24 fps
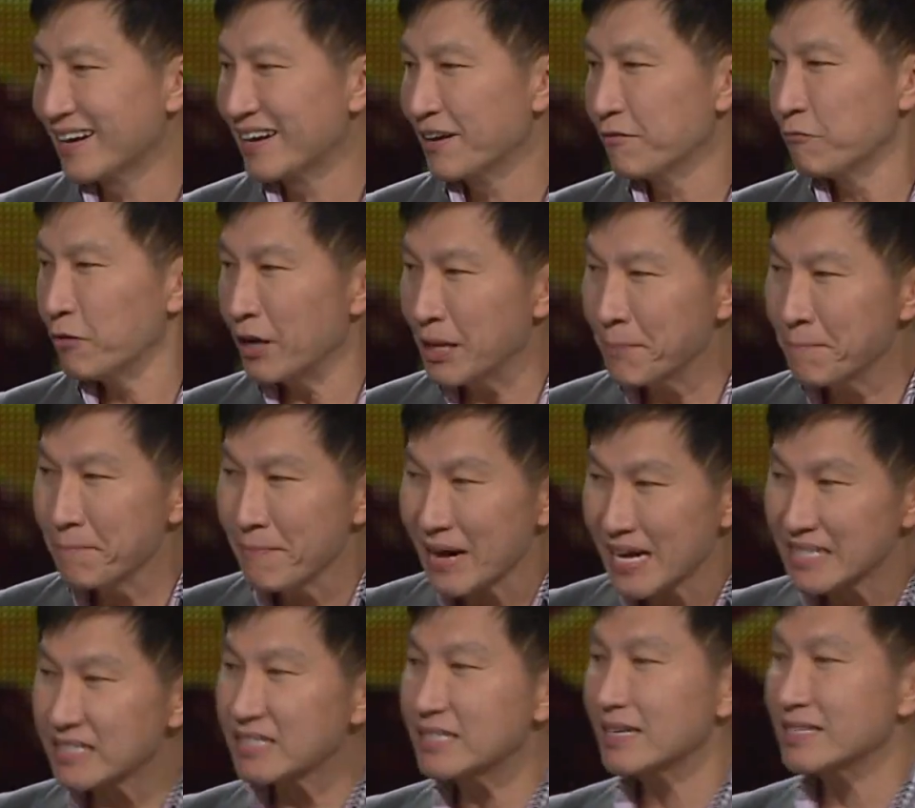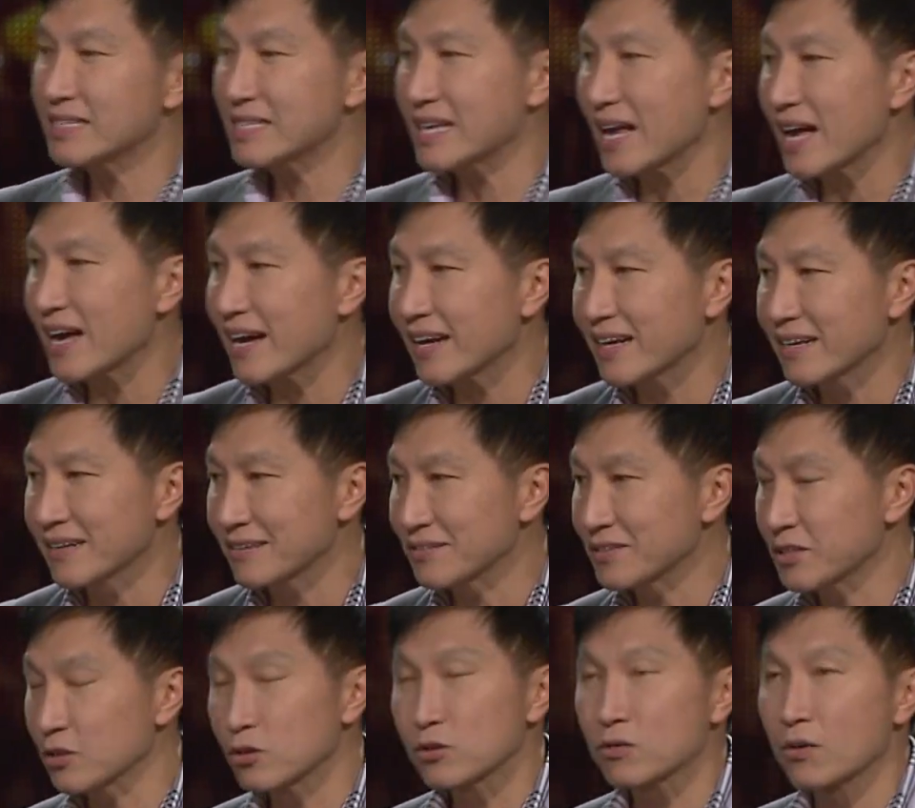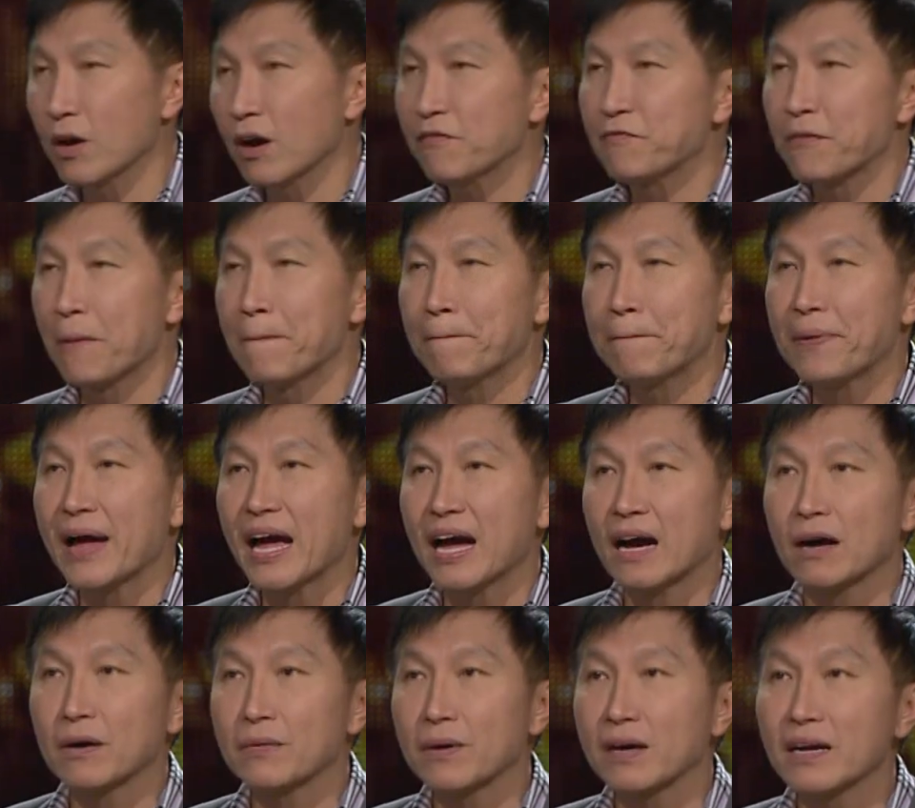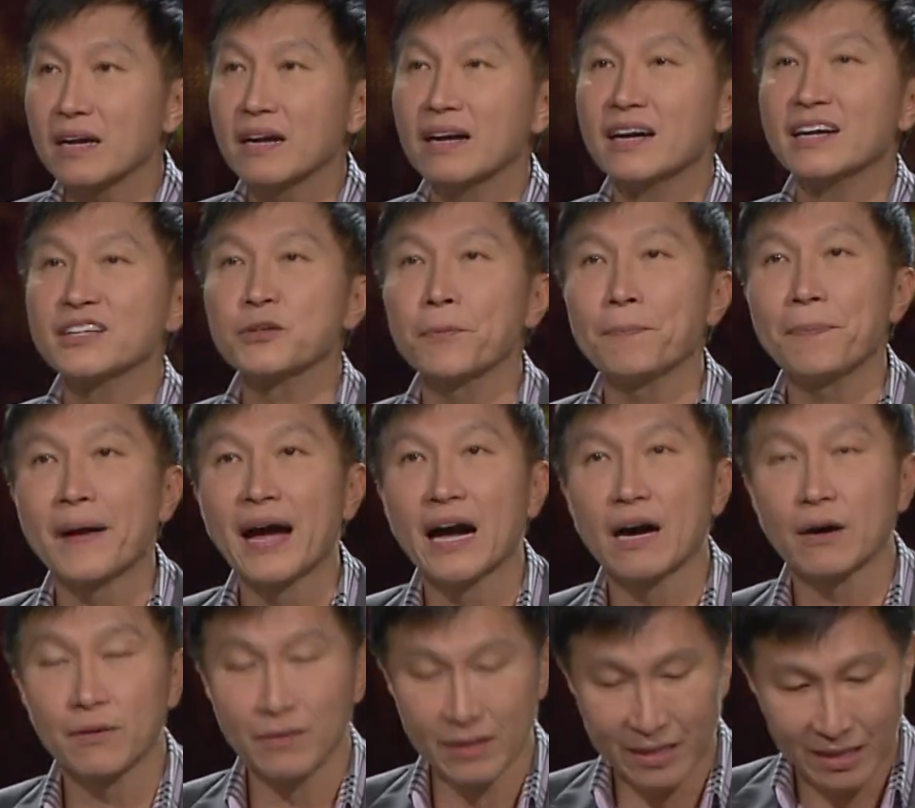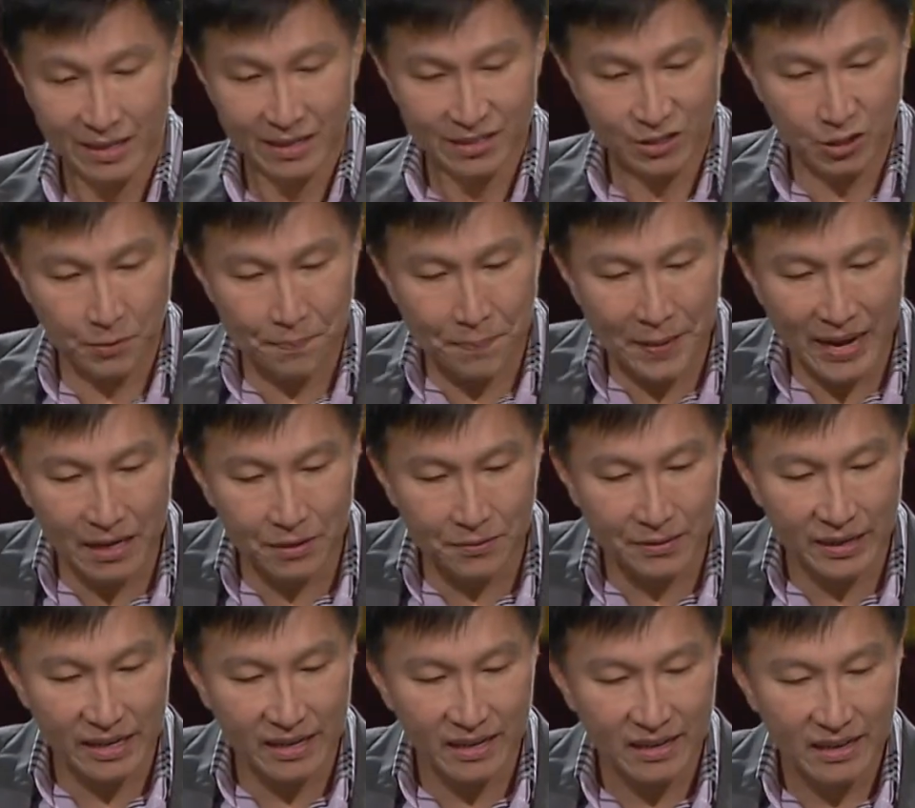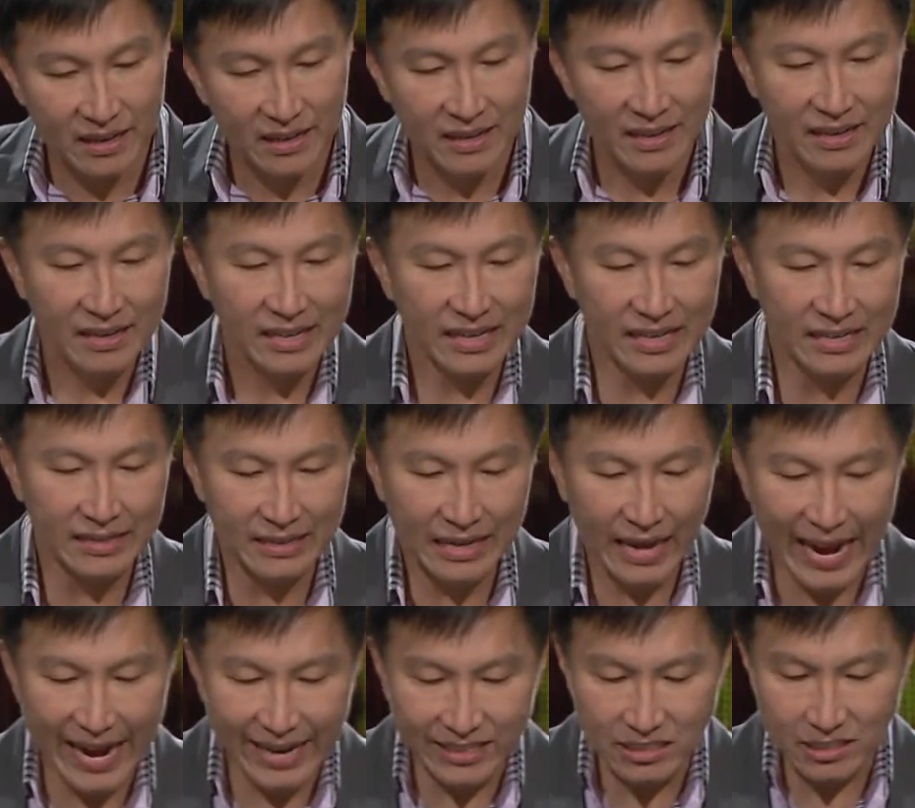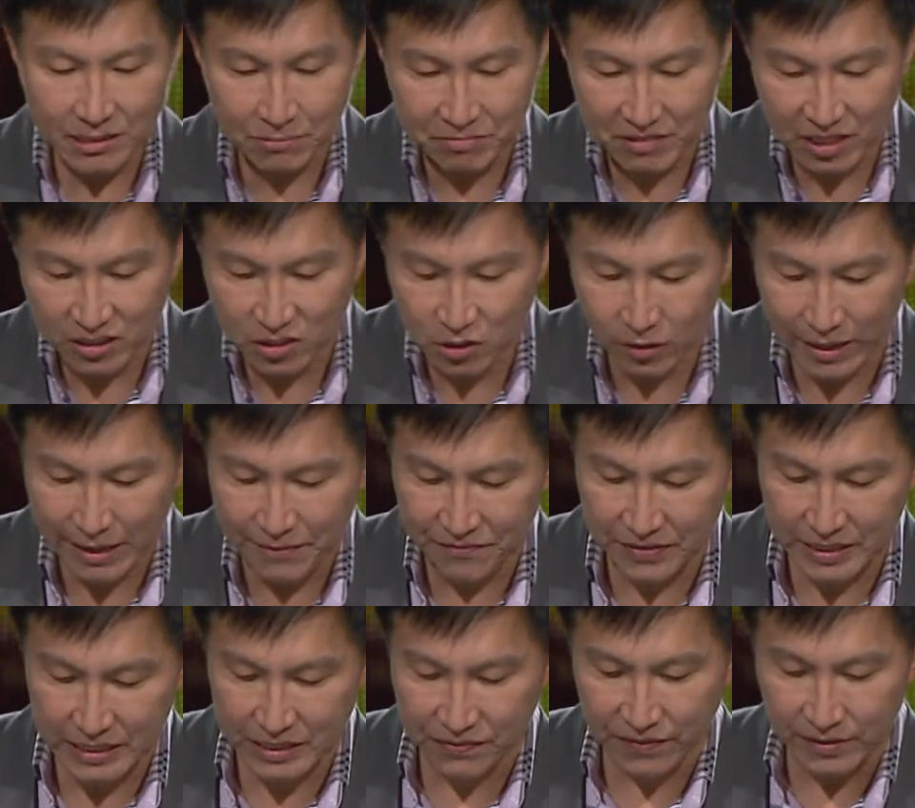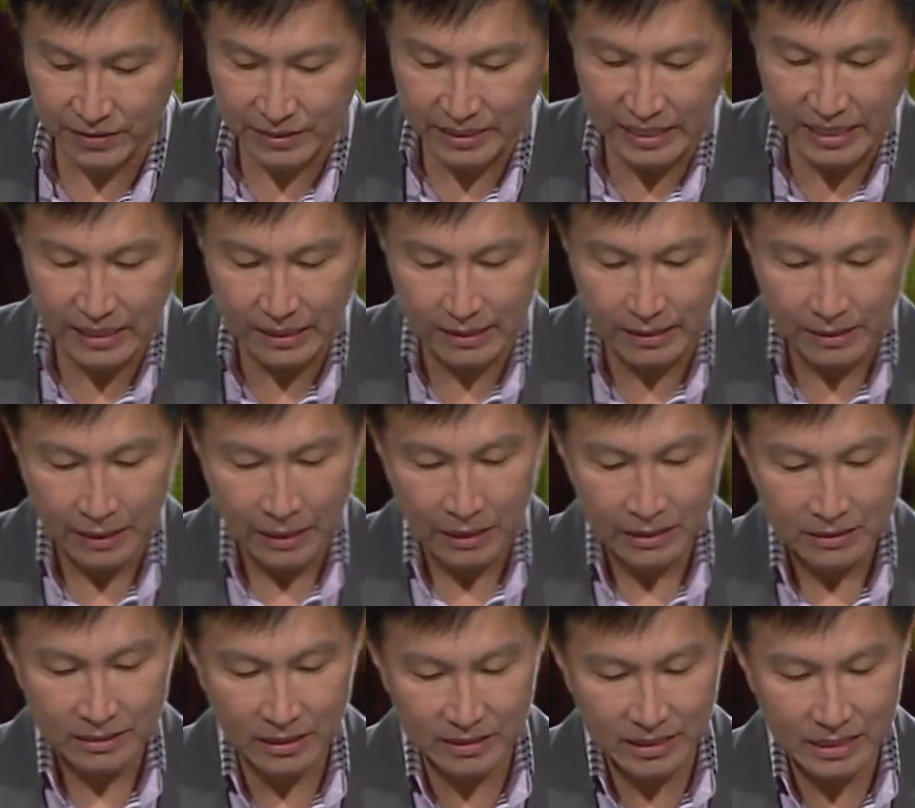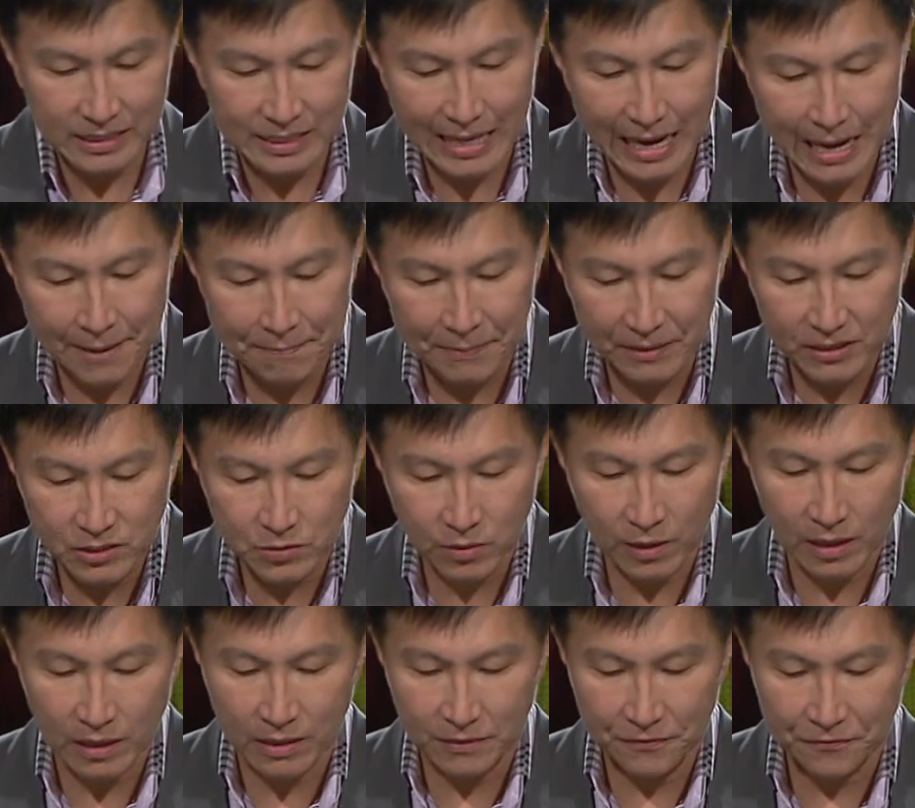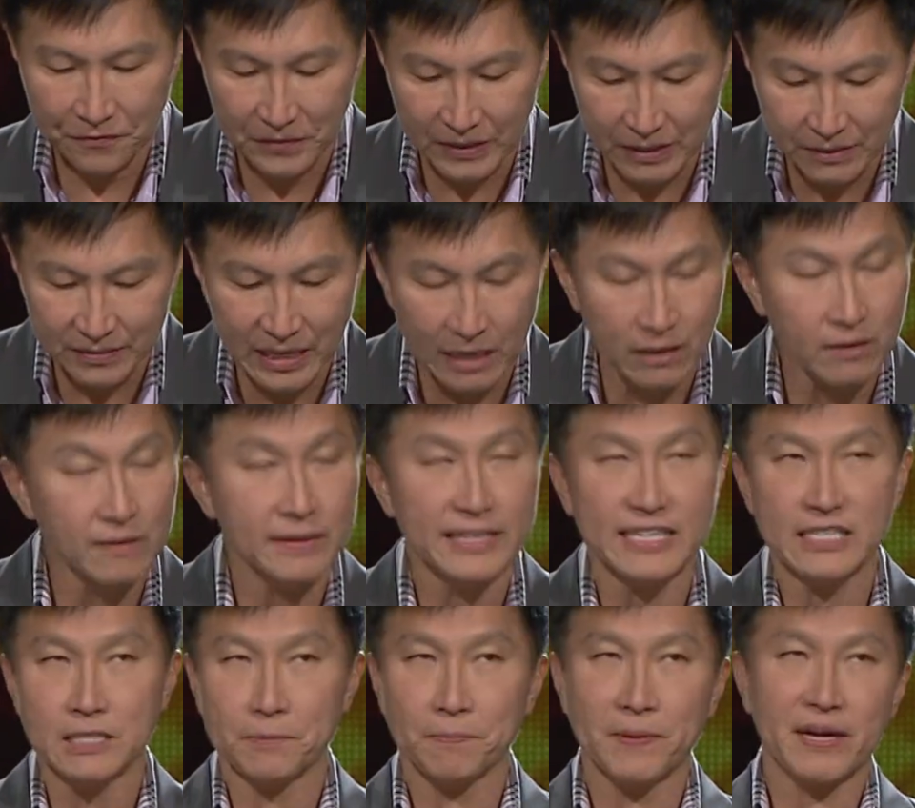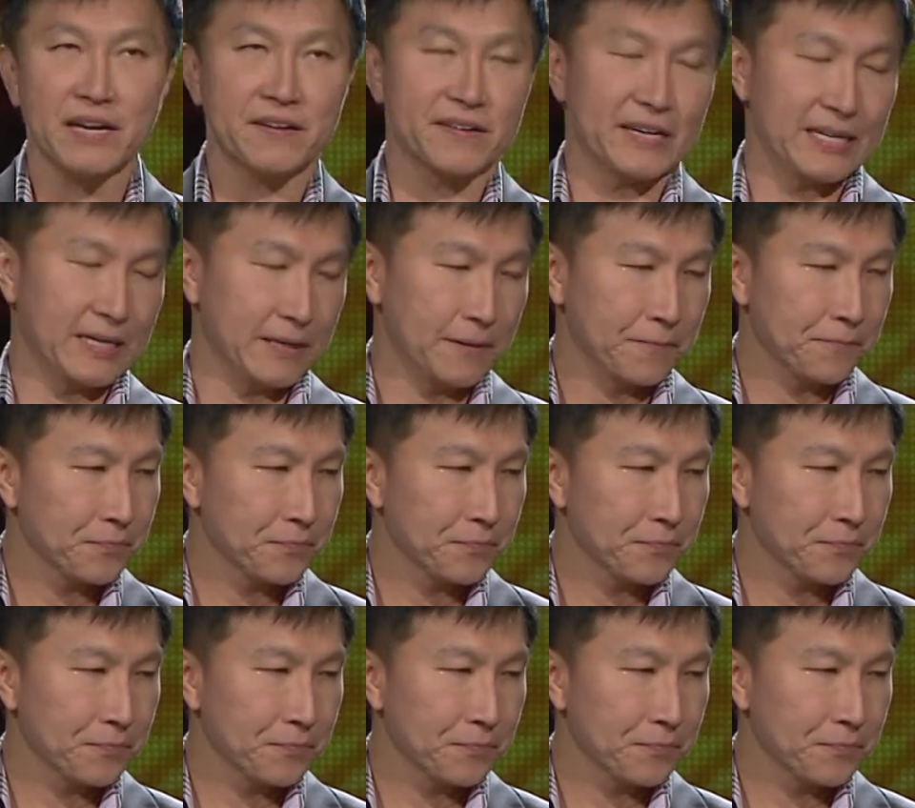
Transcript: We must desire to grow from power to power to power. In Acts chapter 2 and verse 14, the disciples were all filled with the Holy Spirit.